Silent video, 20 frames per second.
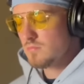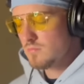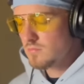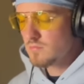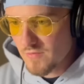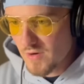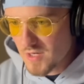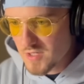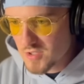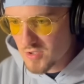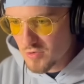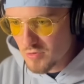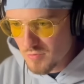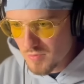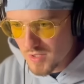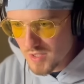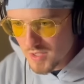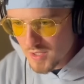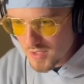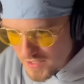If I zoom
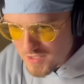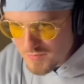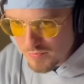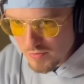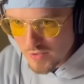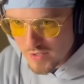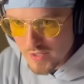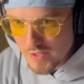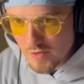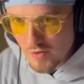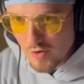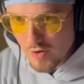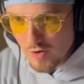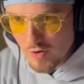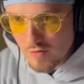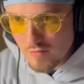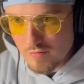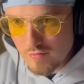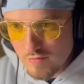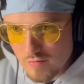in, that's pretty
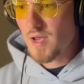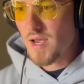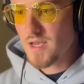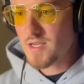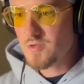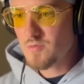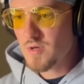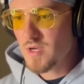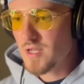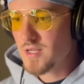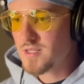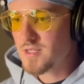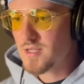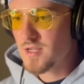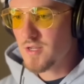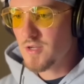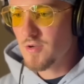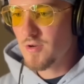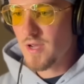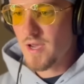off. But as we
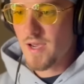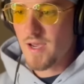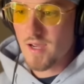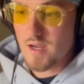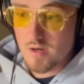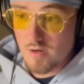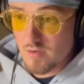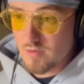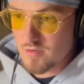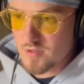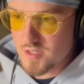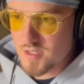continue to add other